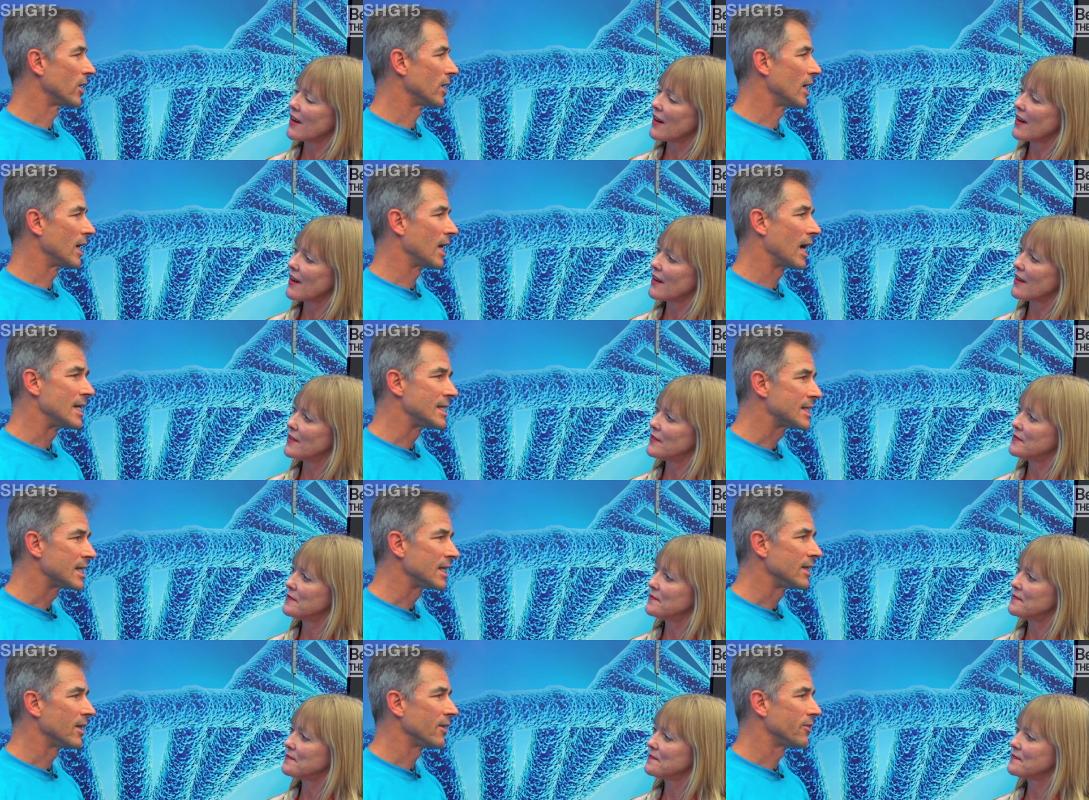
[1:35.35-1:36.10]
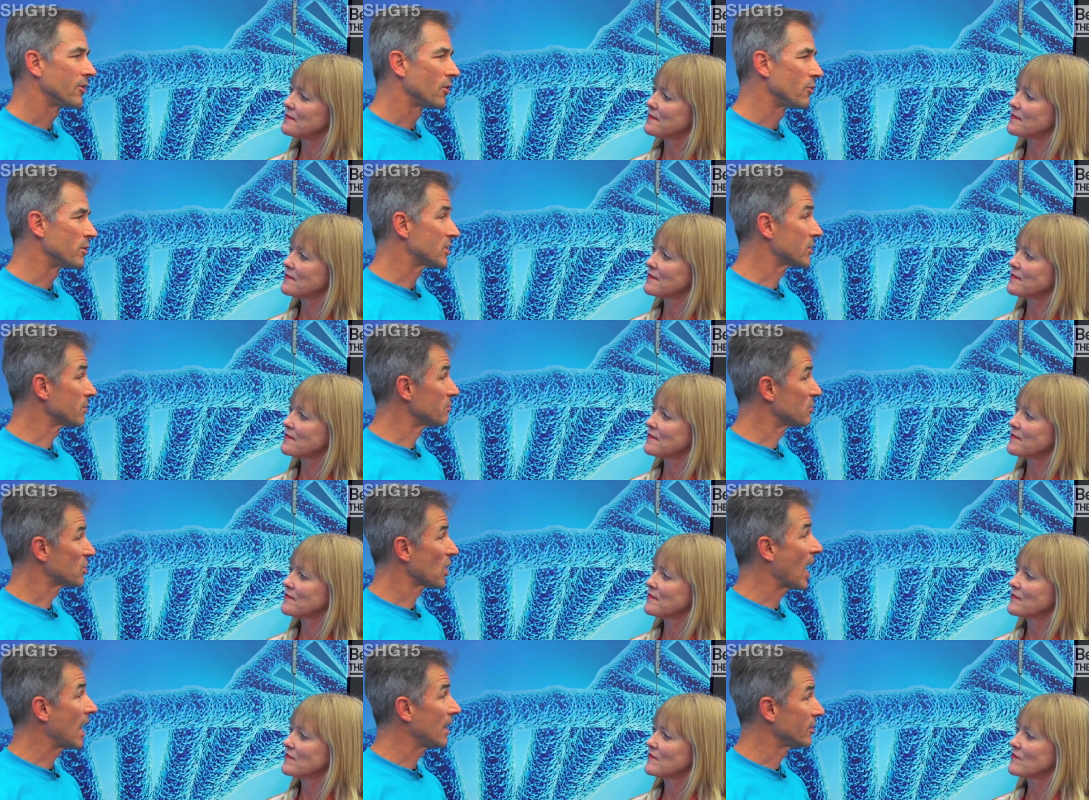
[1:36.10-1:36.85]
Speaker 1: I, I, see that there was some
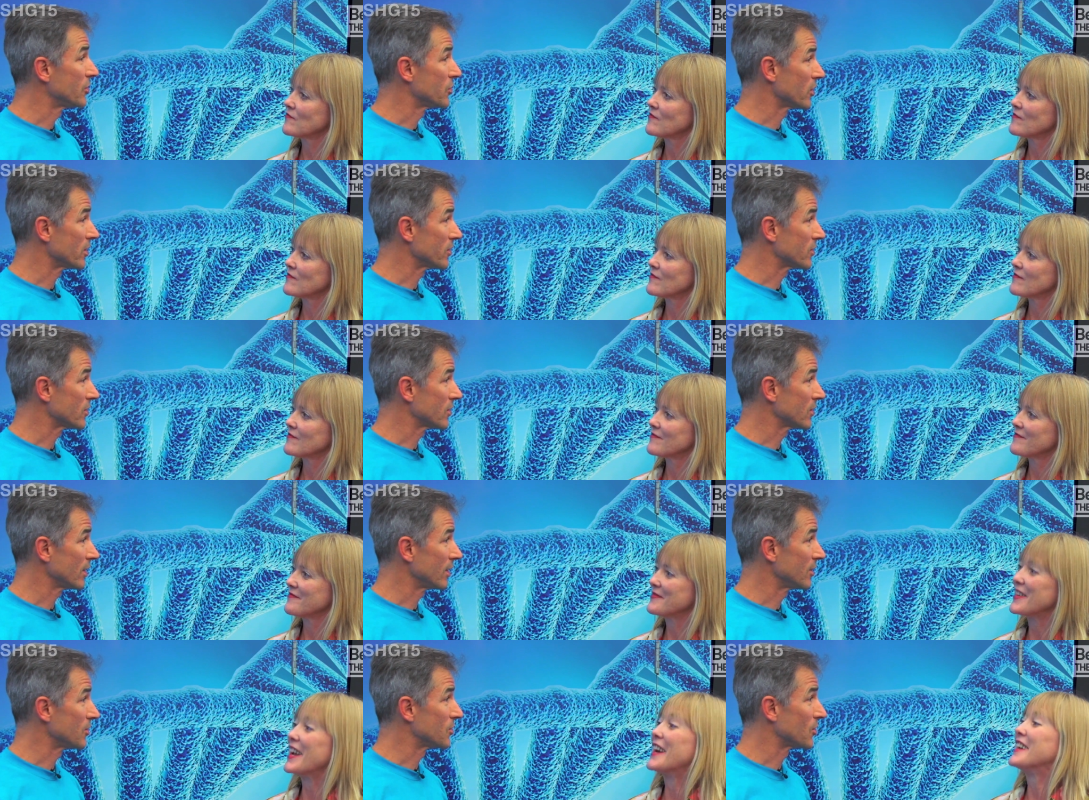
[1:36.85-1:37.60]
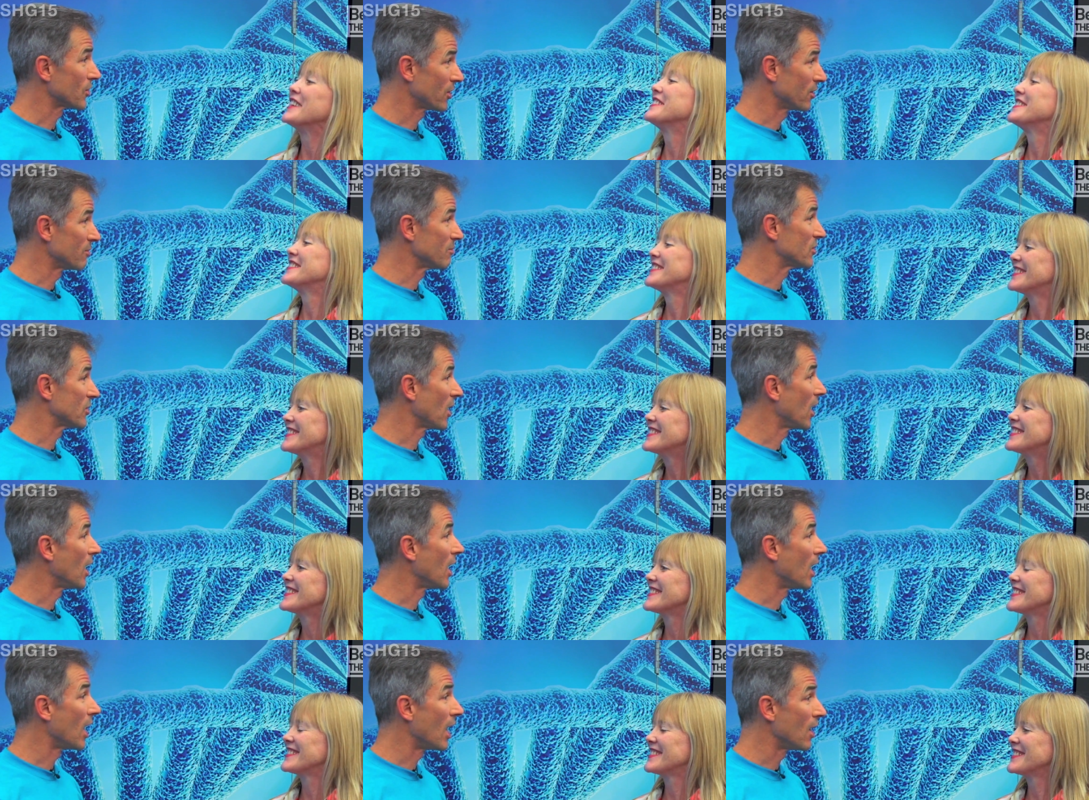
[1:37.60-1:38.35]
challenges in yeah. terms
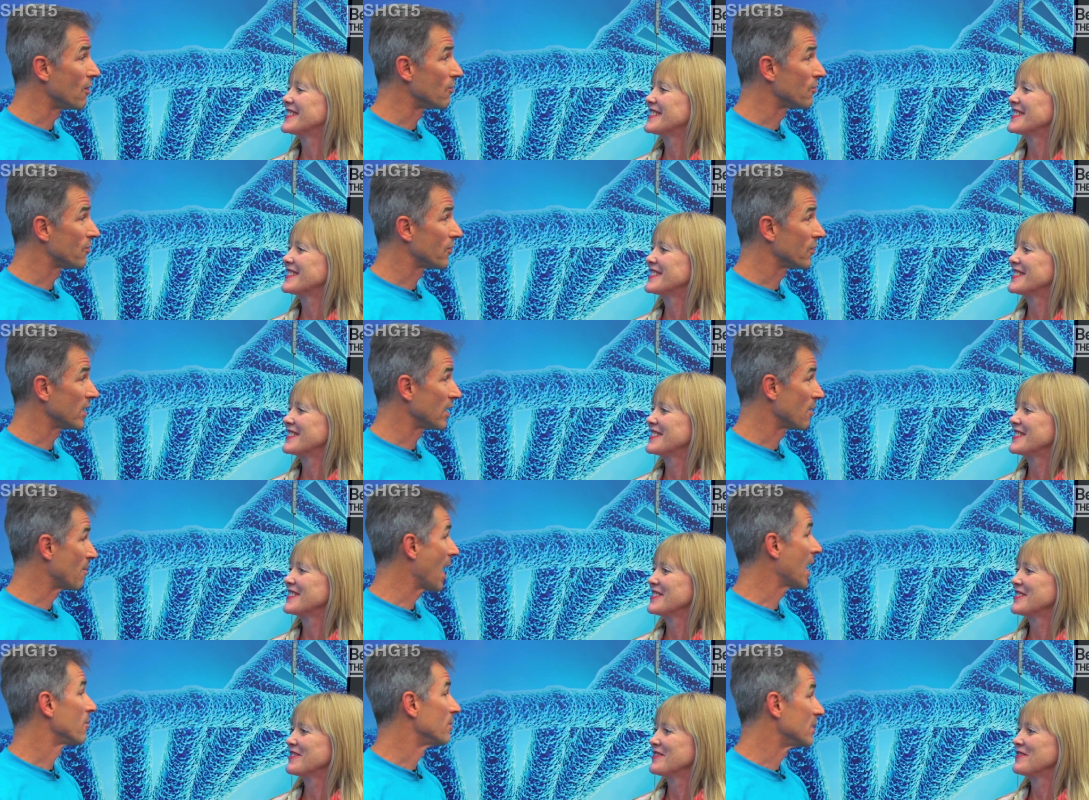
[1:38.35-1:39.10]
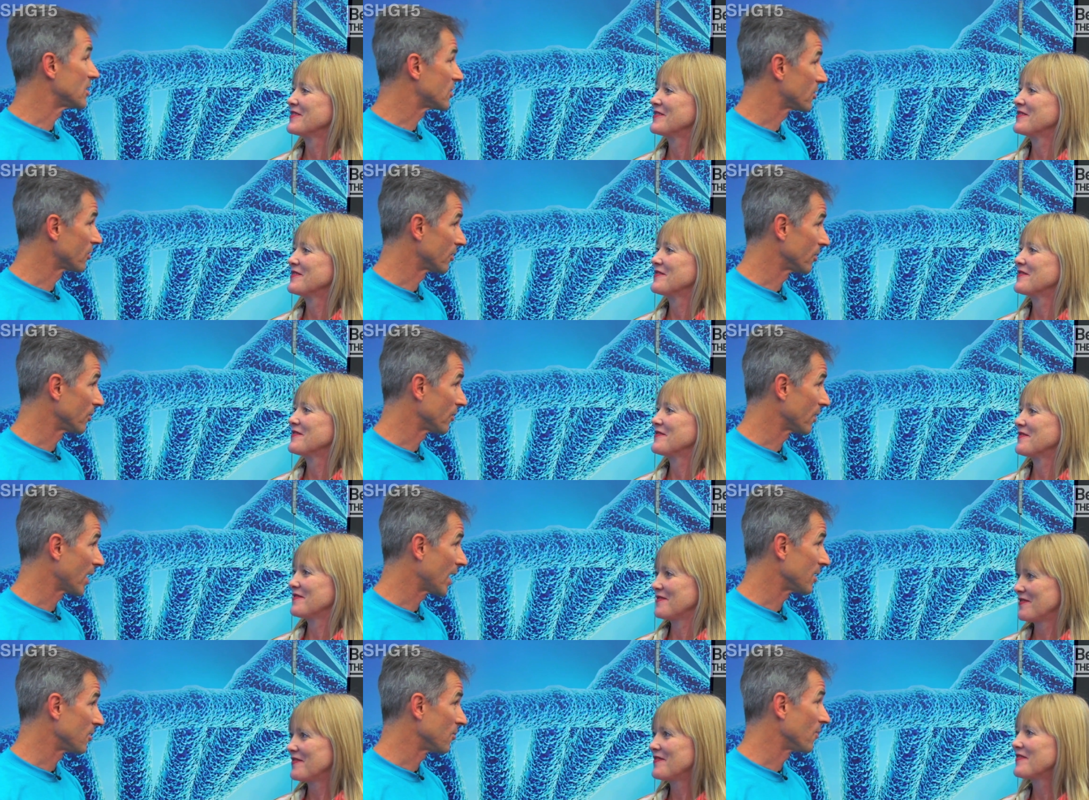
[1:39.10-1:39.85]
of the amount of material
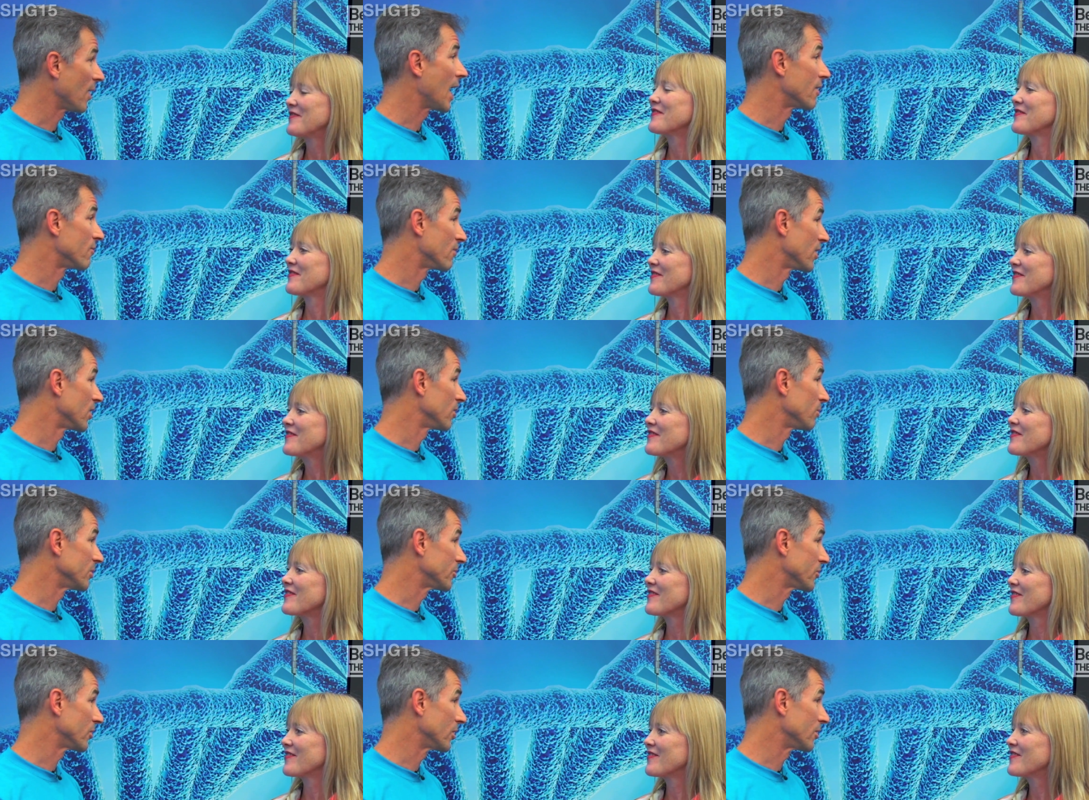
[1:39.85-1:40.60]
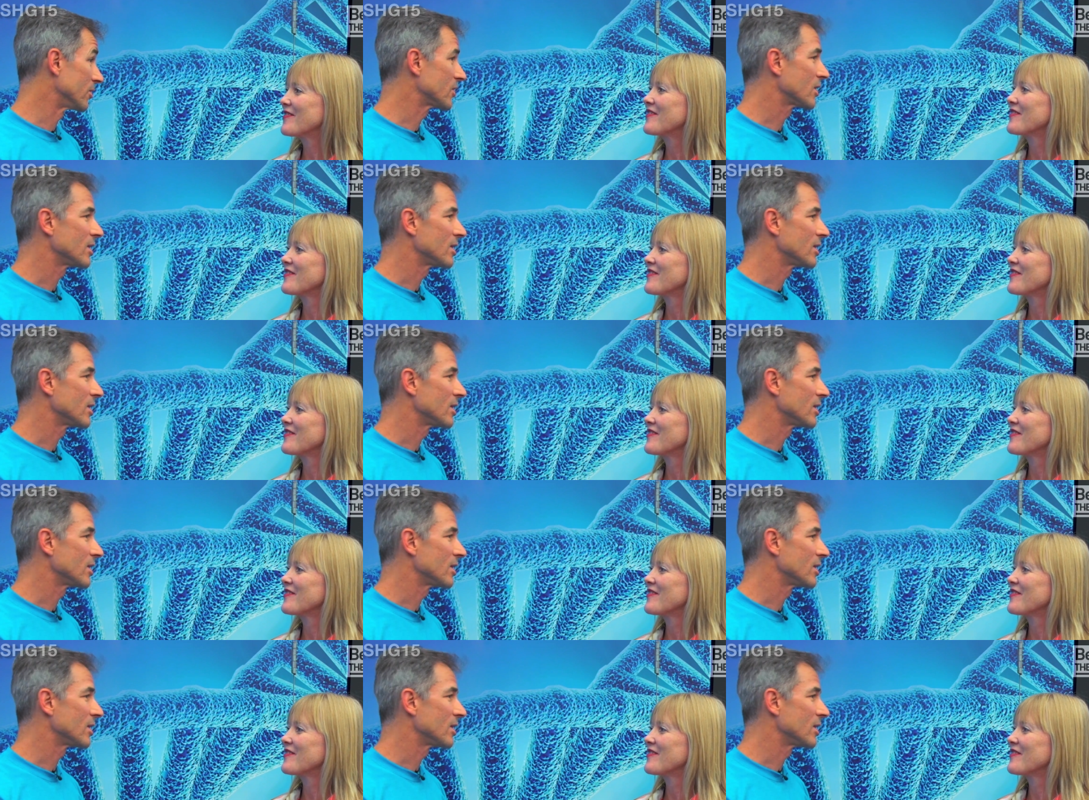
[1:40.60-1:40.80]
that you had available to you.